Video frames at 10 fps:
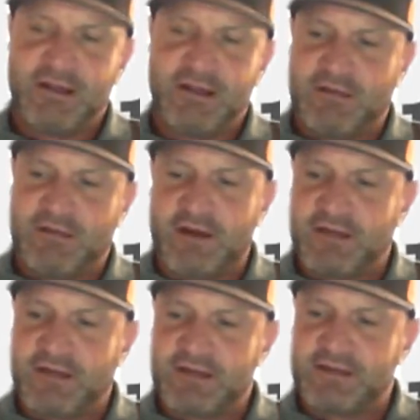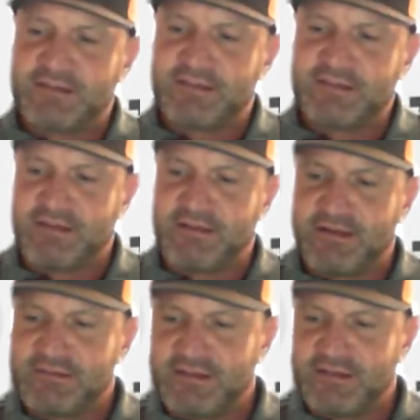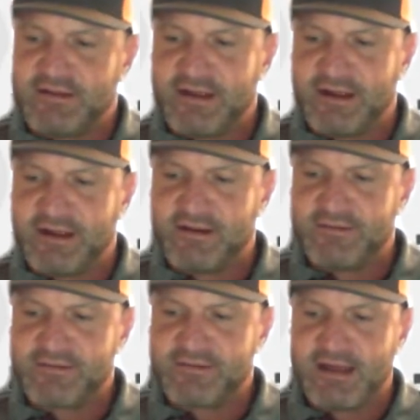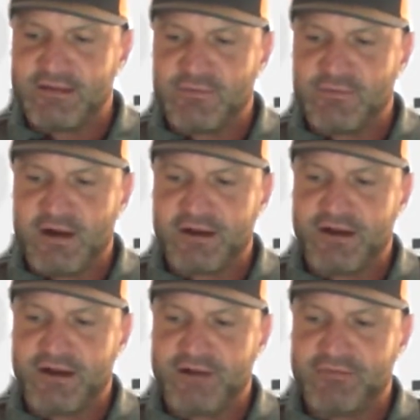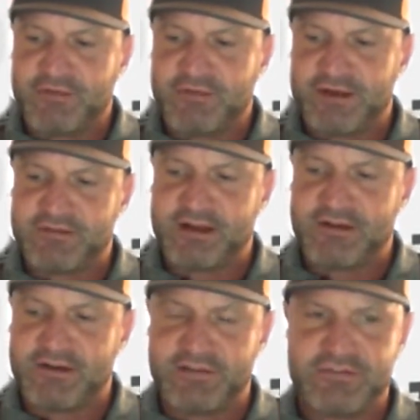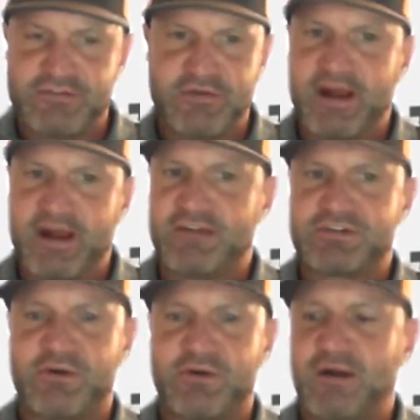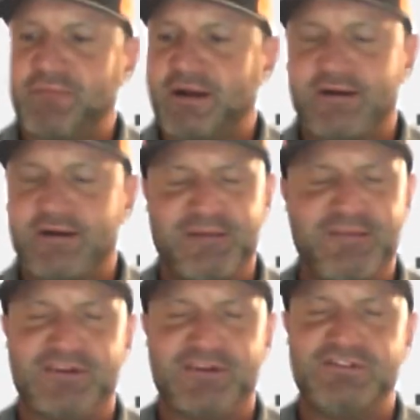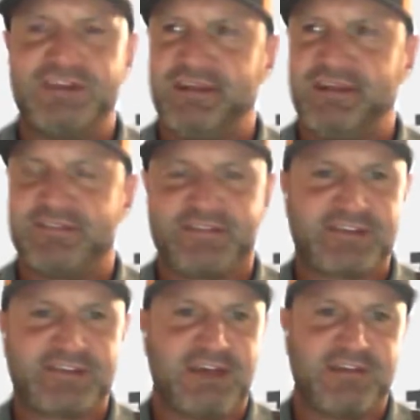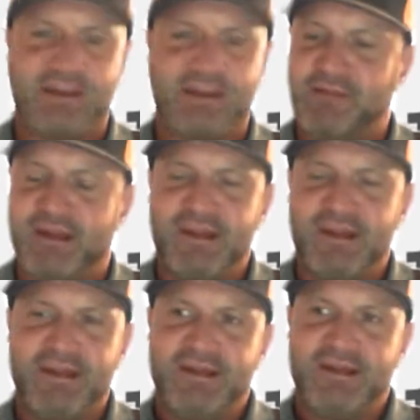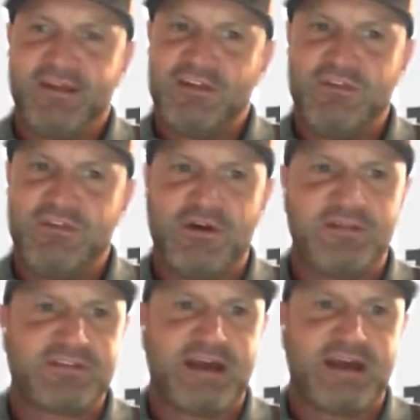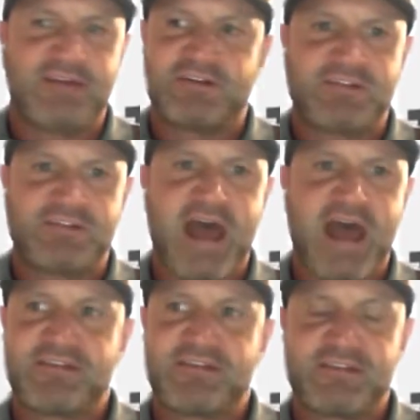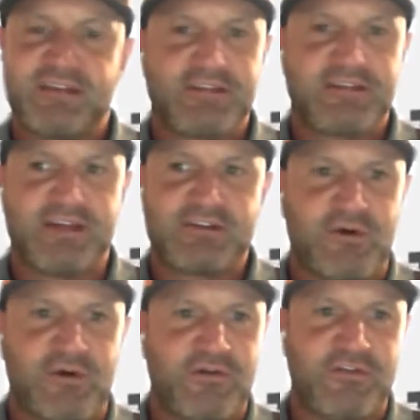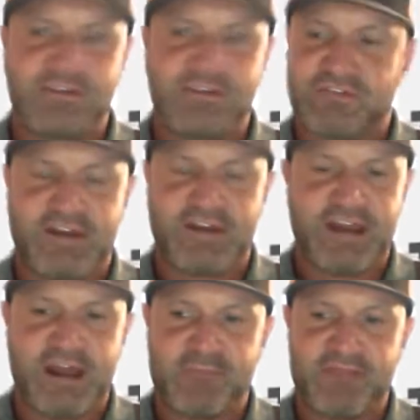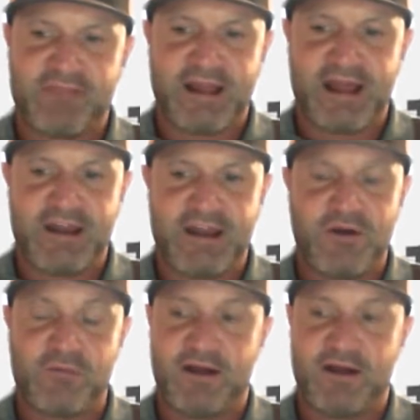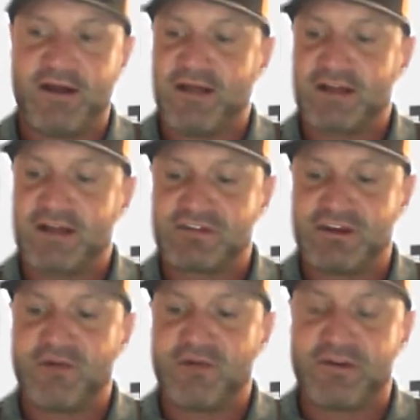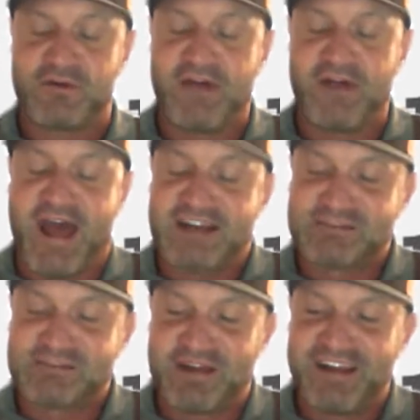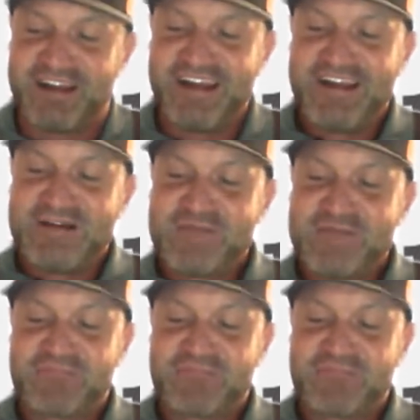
well, okay, I'll tell you this. I was getting a lesson the other day and I heard this. I was walking off the range and I hear these two guys show up there. I mean, they're in jeans and stuff. And I mean, these guys are just hacks, like total, like just looking at them. And I know, well, I actually know they're total hacks, but I